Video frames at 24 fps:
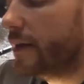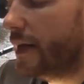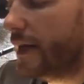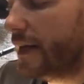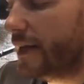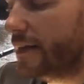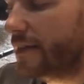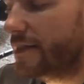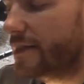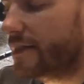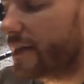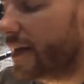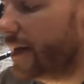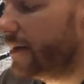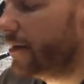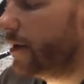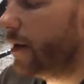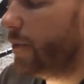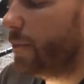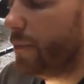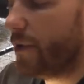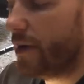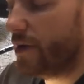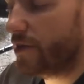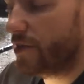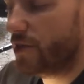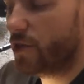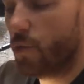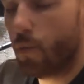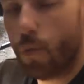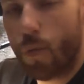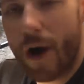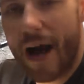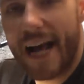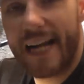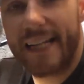I can stand up and
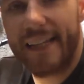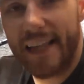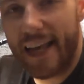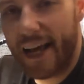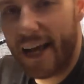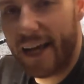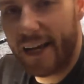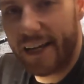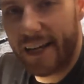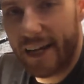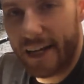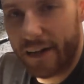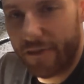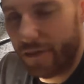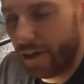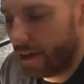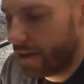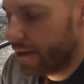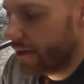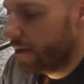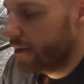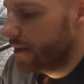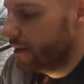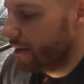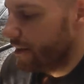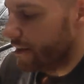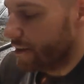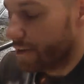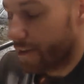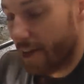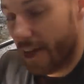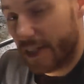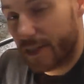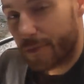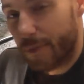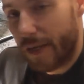just whack the heck out of it.
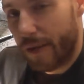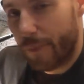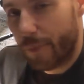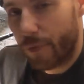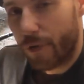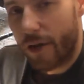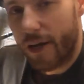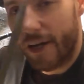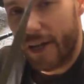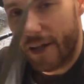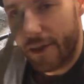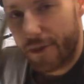So that's my plan.